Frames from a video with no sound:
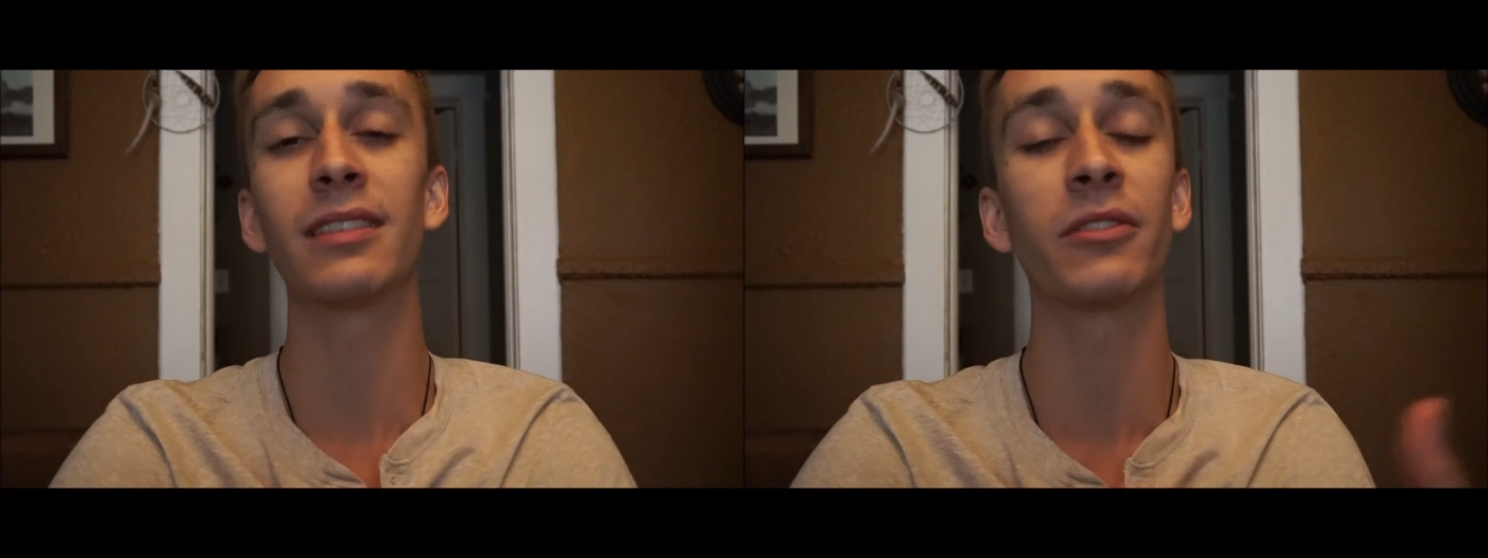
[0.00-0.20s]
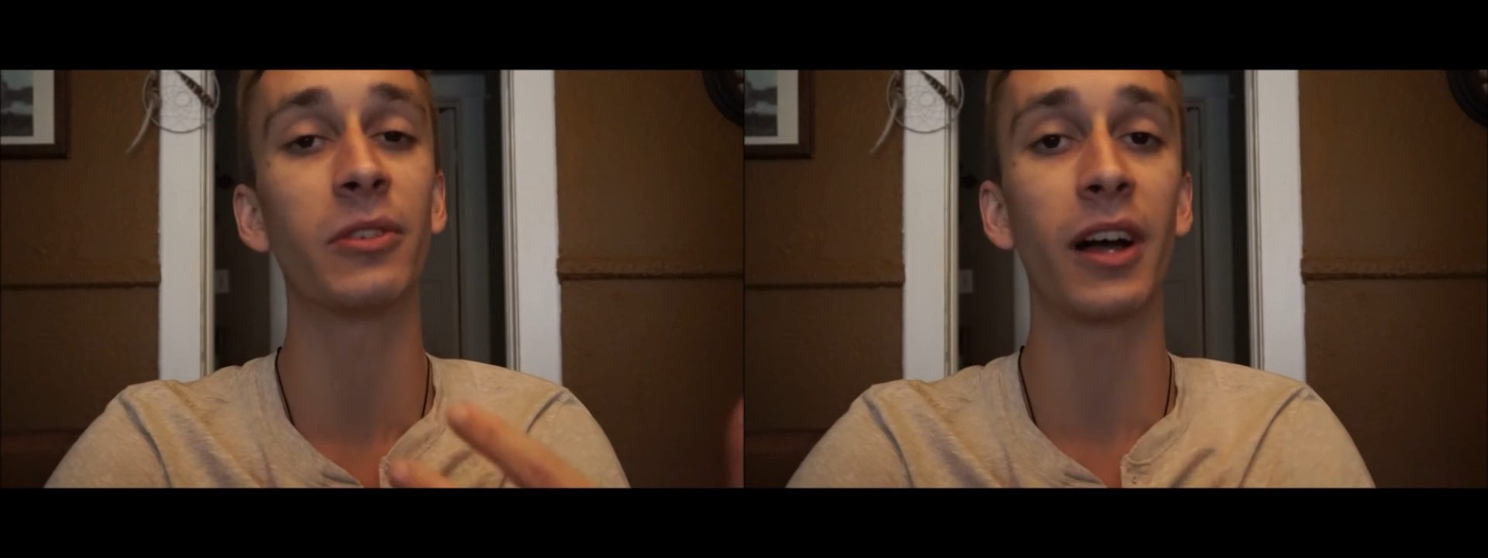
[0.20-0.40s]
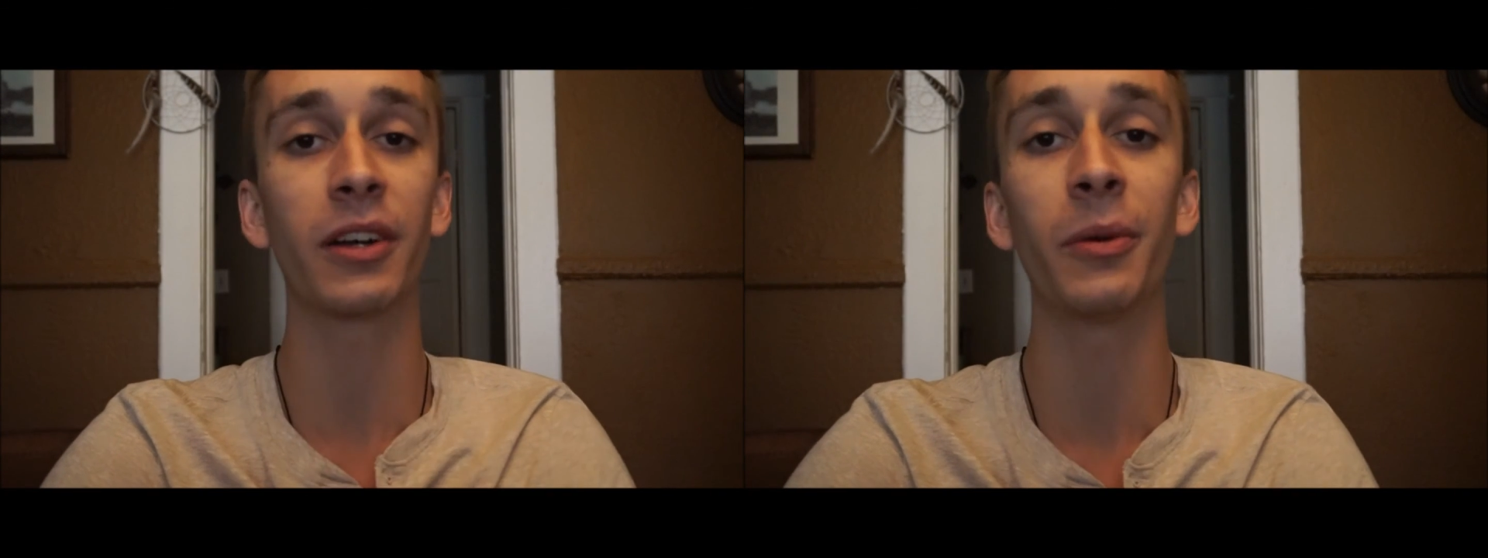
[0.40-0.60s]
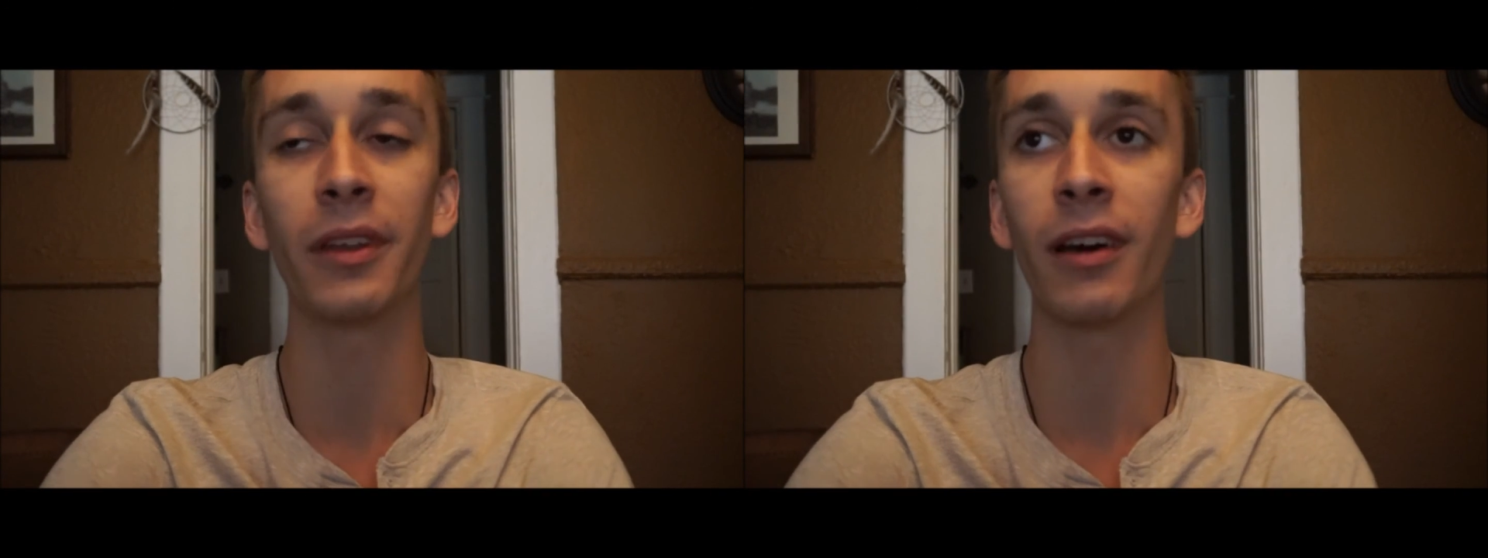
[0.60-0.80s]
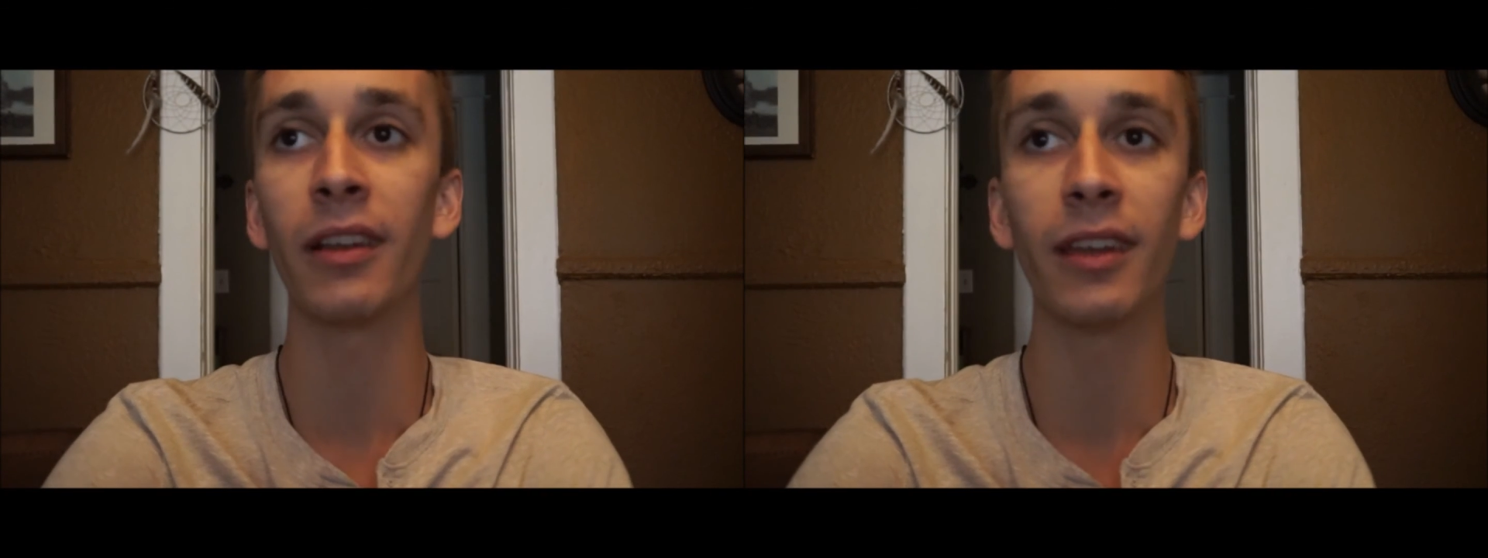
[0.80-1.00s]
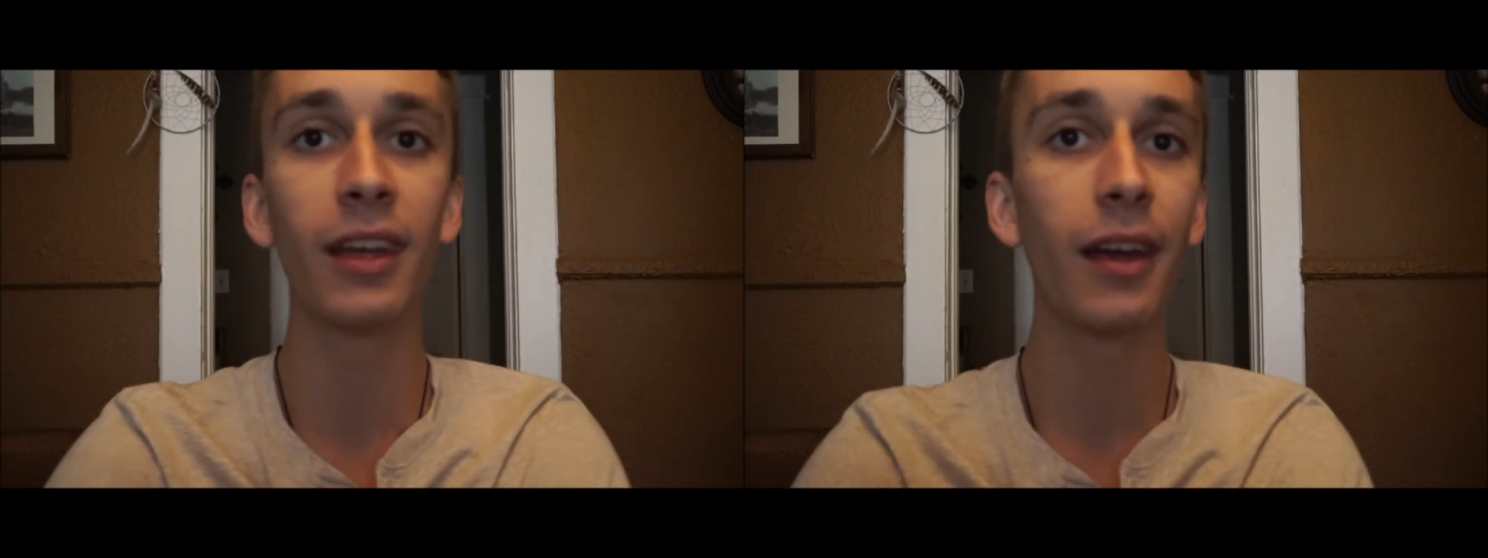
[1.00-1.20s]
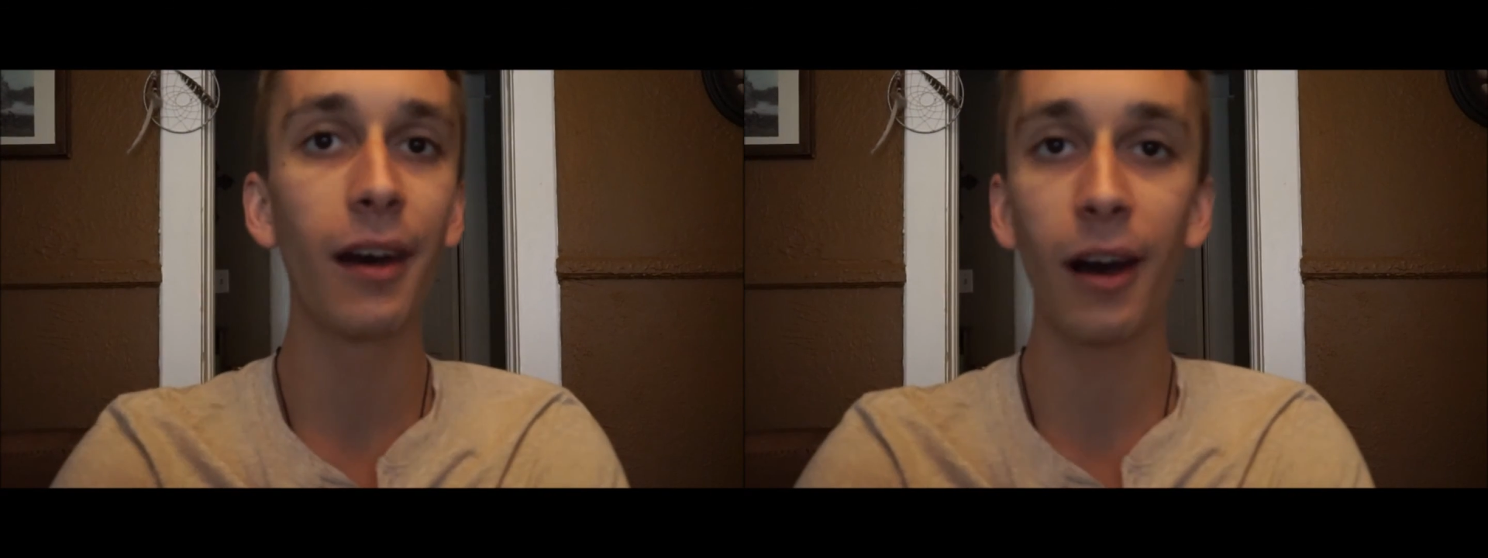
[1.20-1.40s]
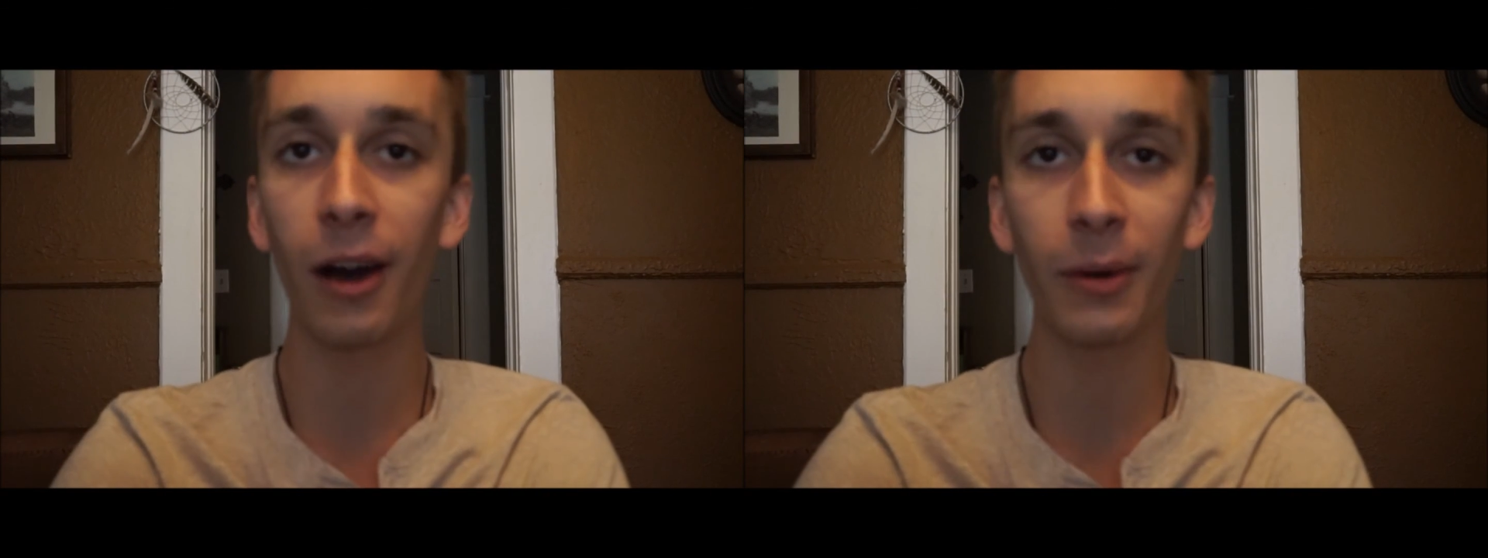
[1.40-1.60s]
There's a lot going on,
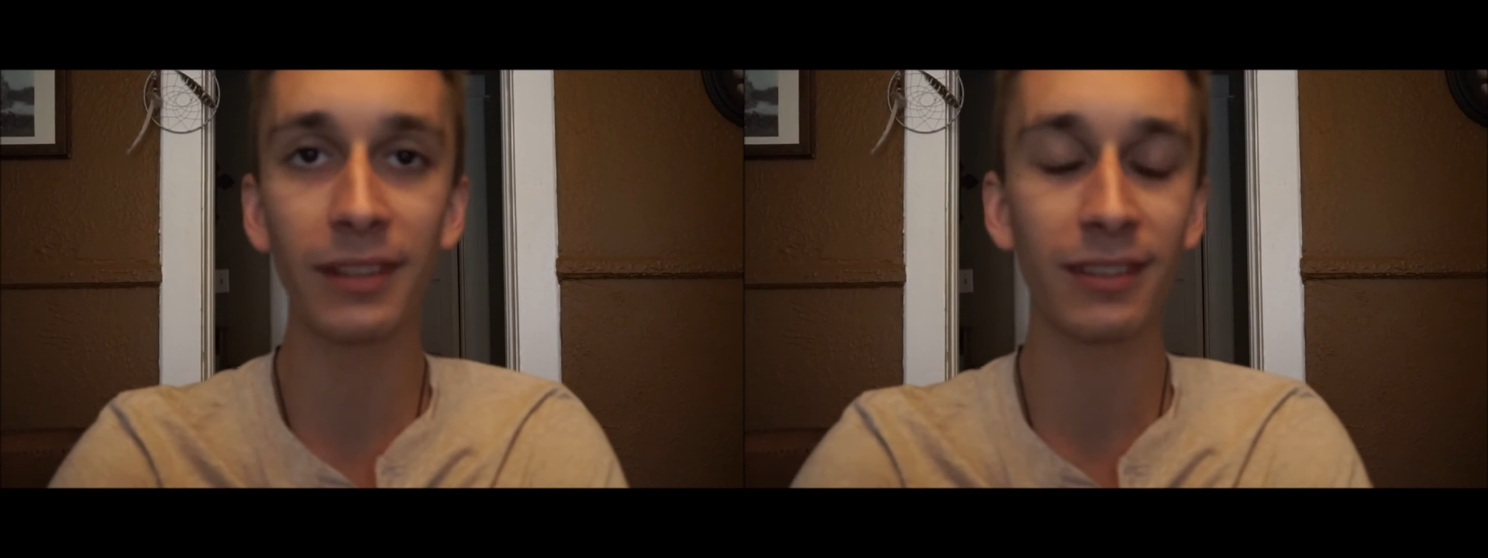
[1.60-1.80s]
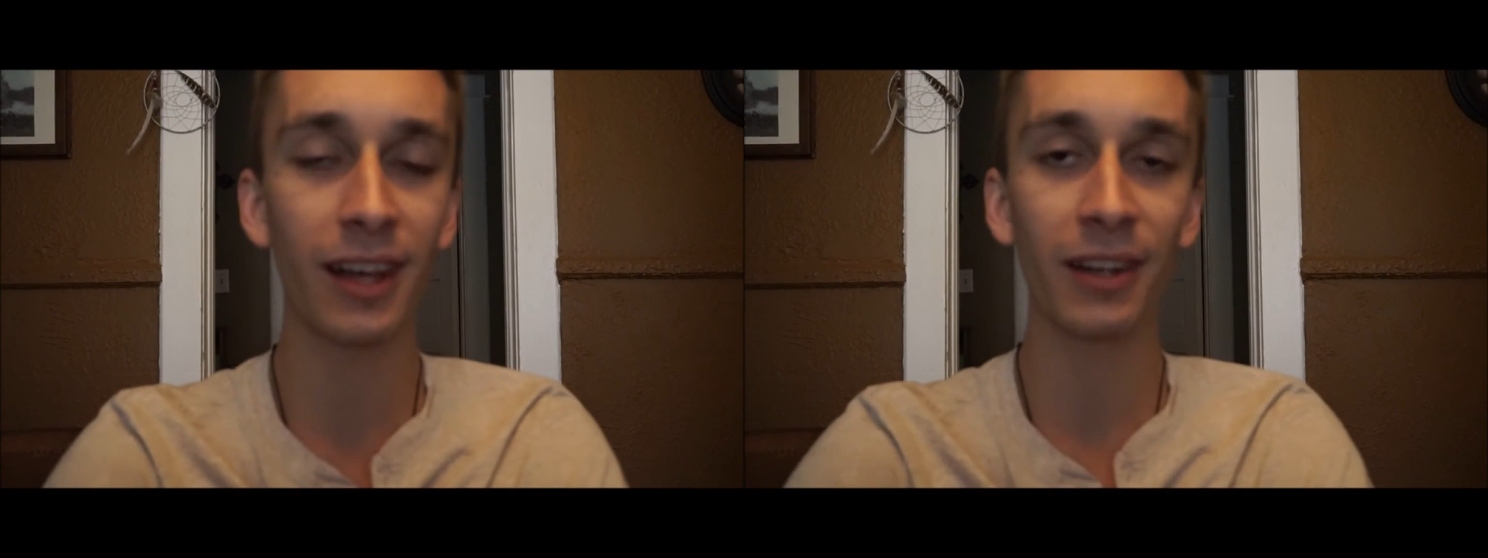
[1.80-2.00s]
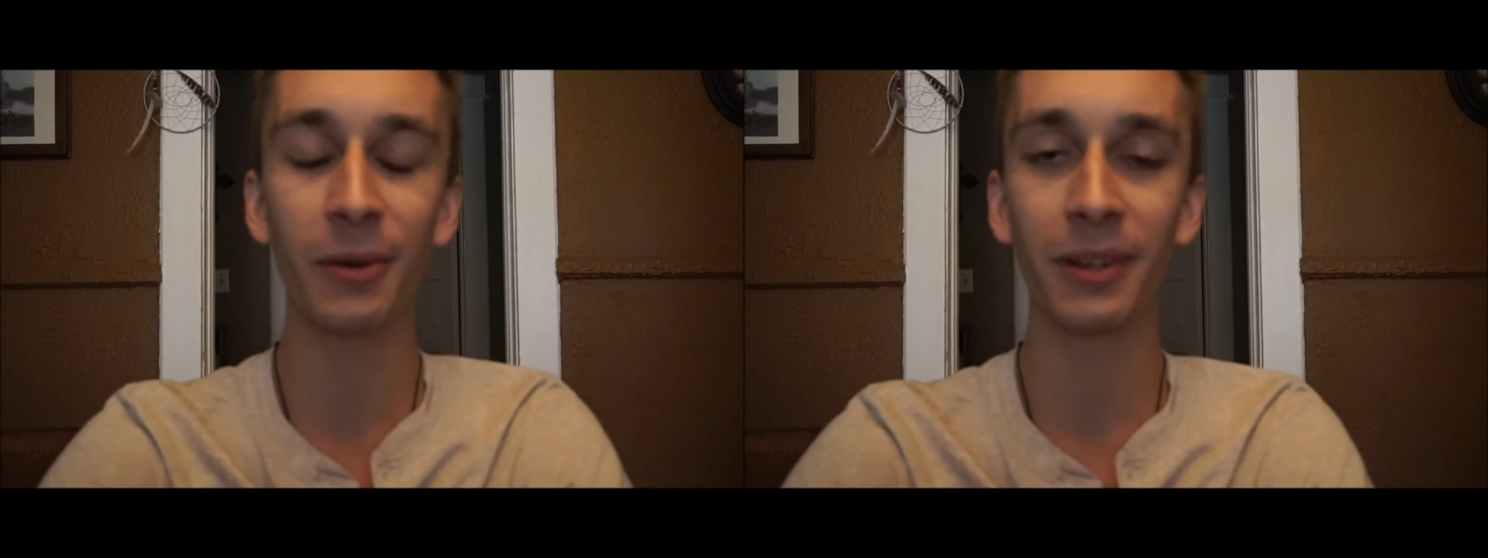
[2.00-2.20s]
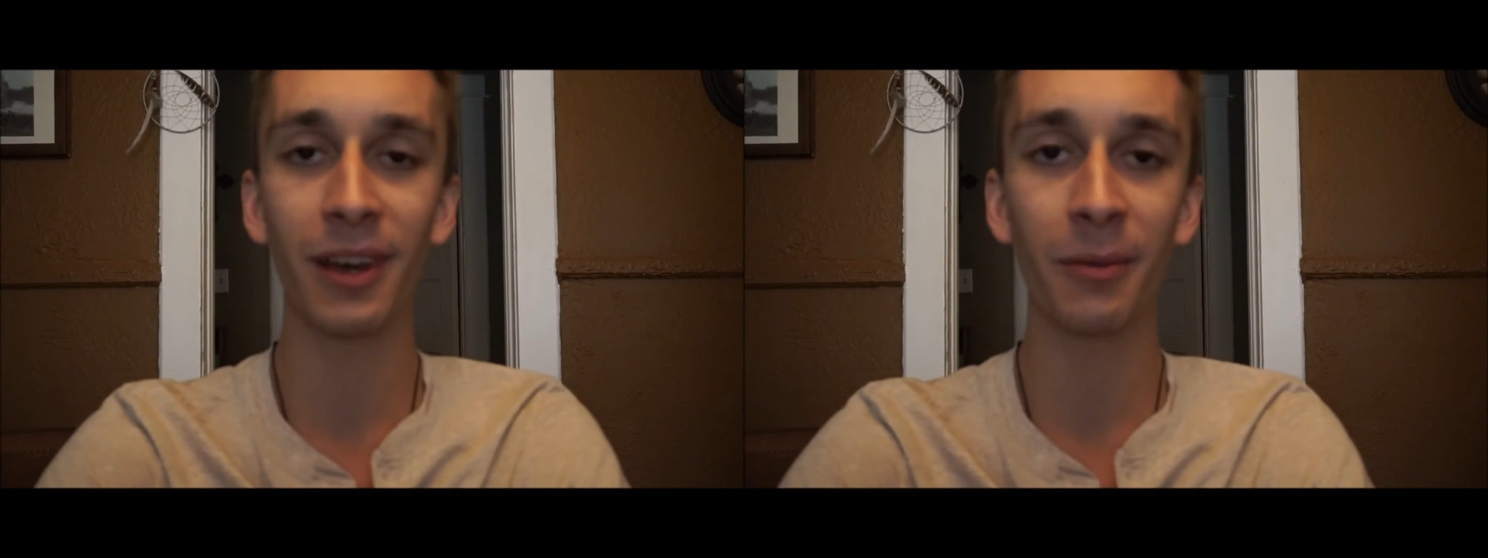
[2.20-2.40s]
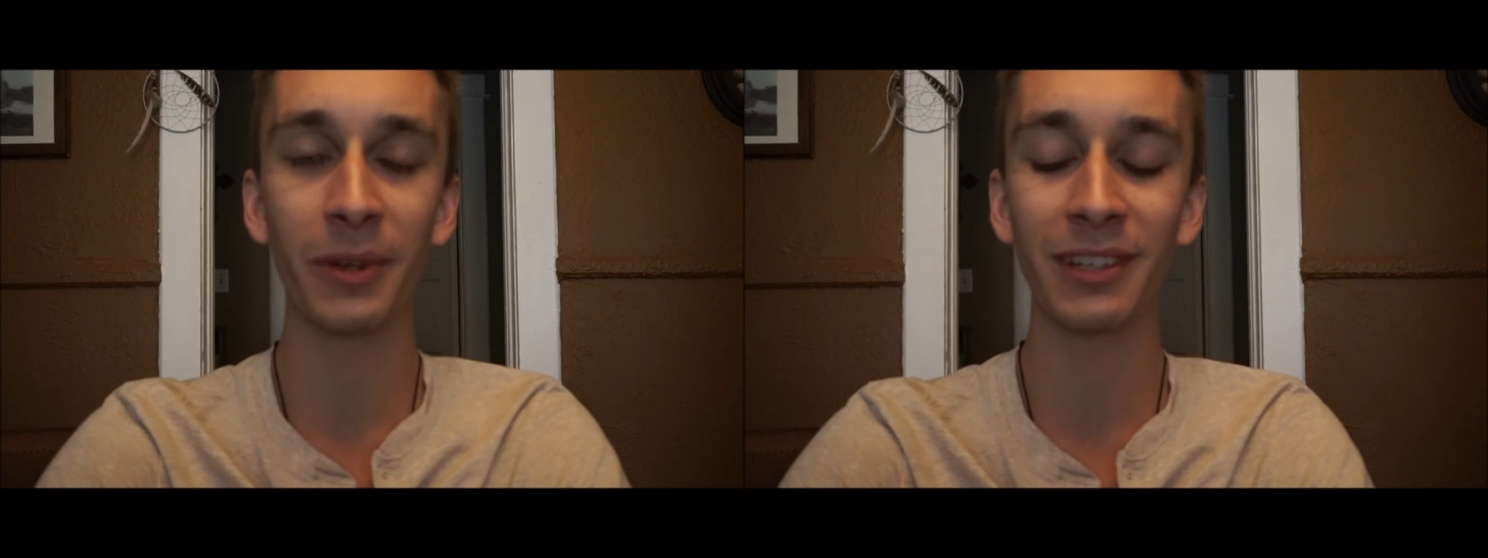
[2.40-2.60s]
always a lot going on.